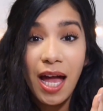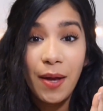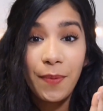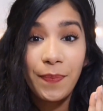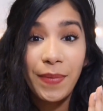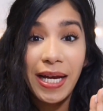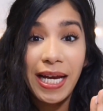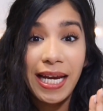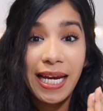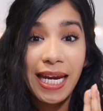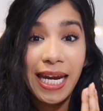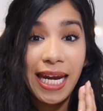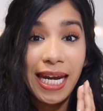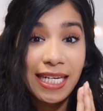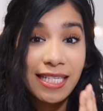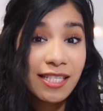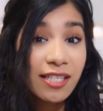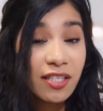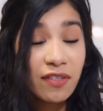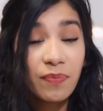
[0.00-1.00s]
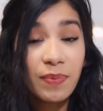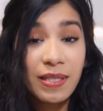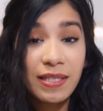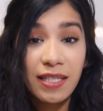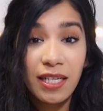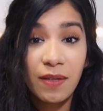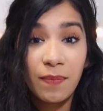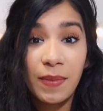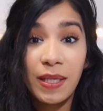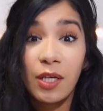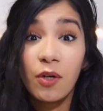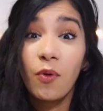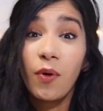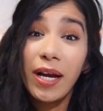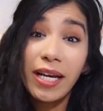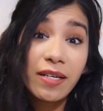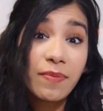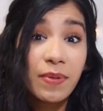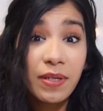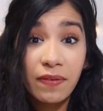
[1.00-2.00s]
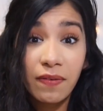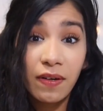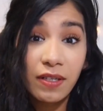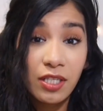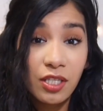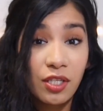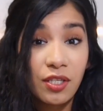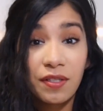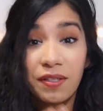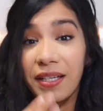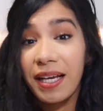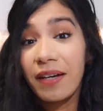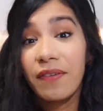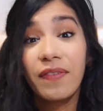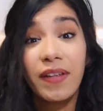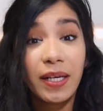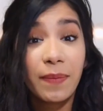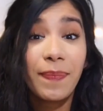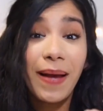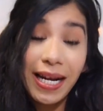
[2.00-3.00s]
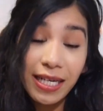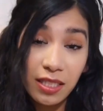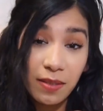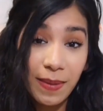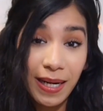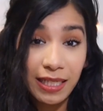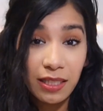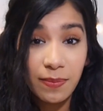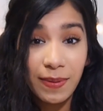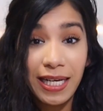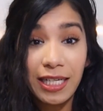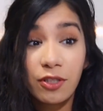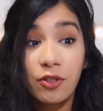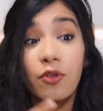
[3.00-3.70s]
my agents have been sending me quite a bit of auditions, kind of like back to back to back.